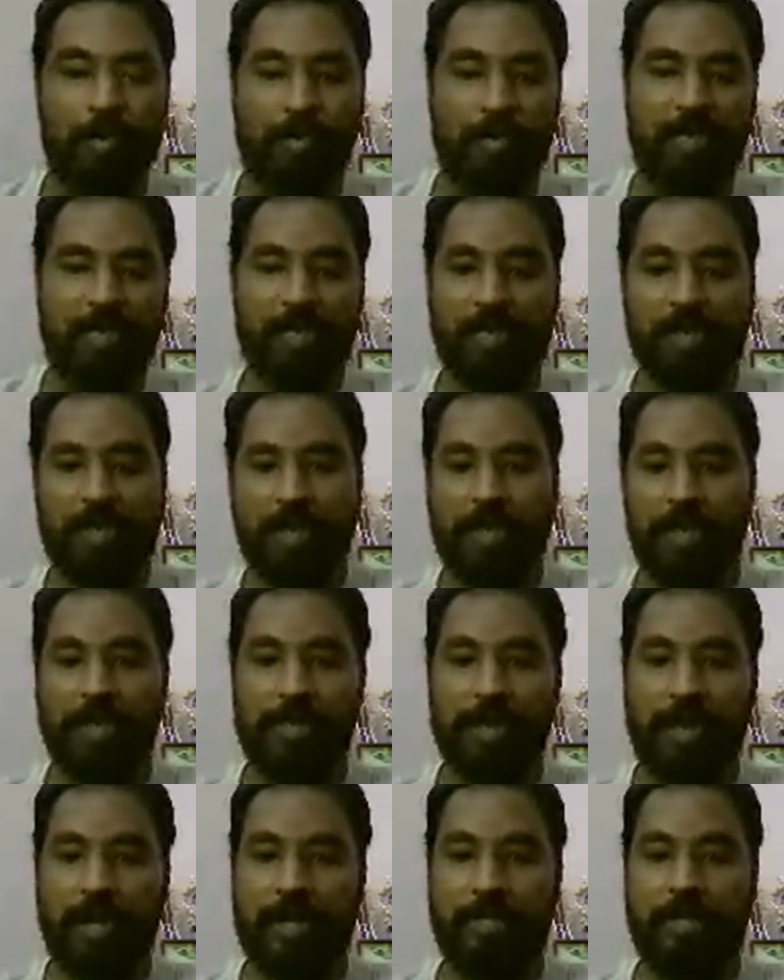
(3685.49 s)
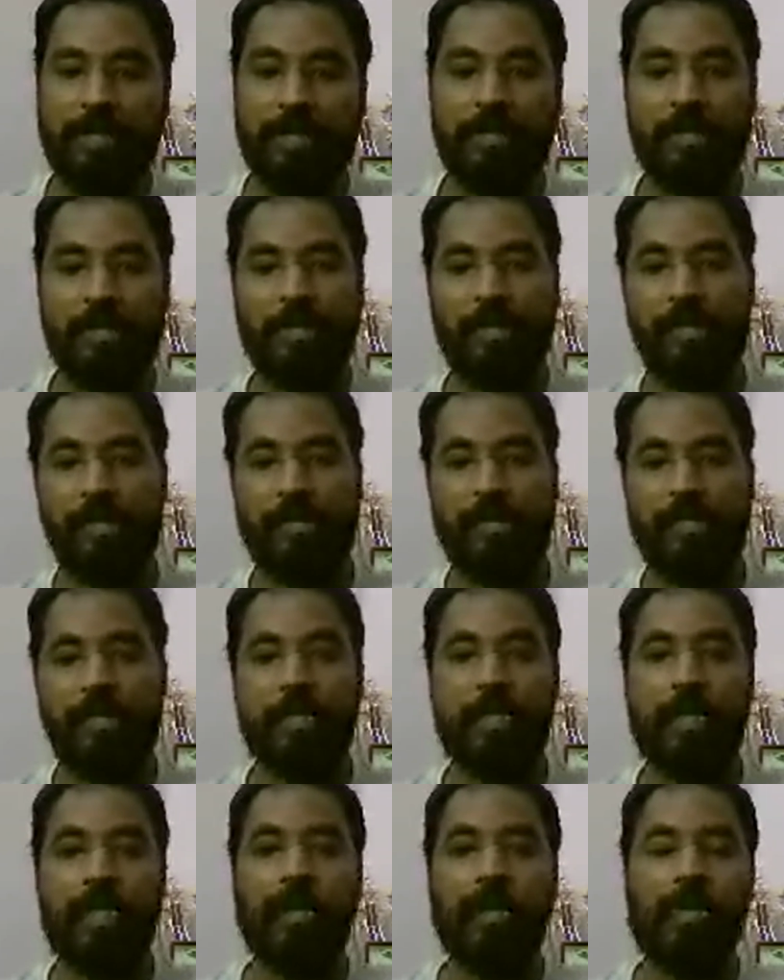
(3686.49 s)
these 3 chats is just a
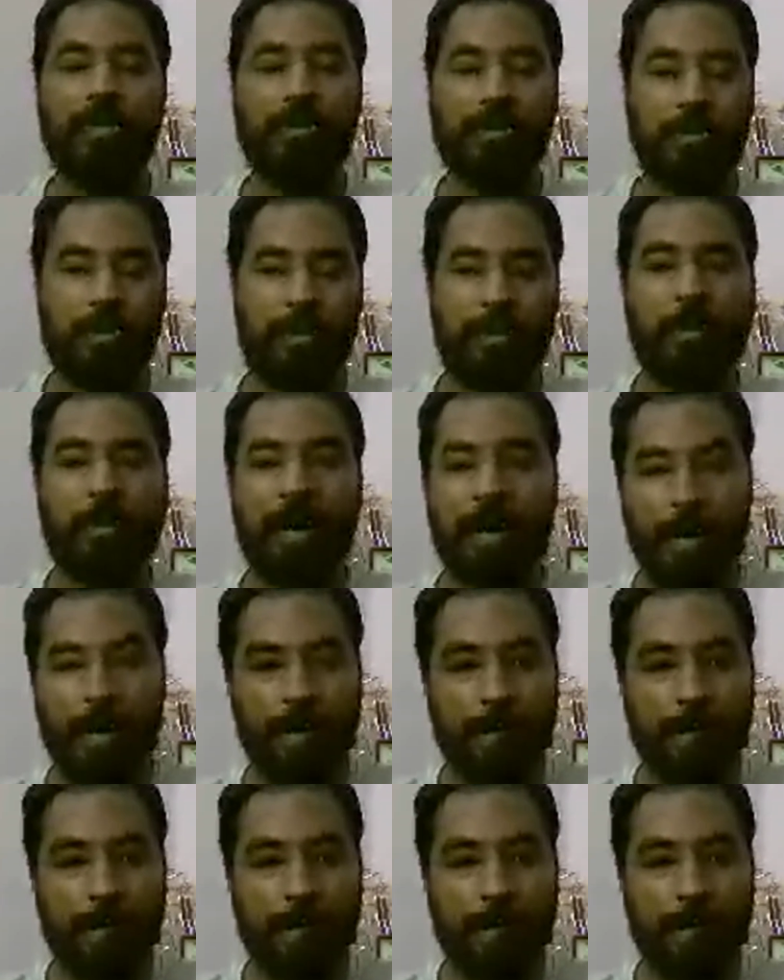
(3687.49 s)
single question mark.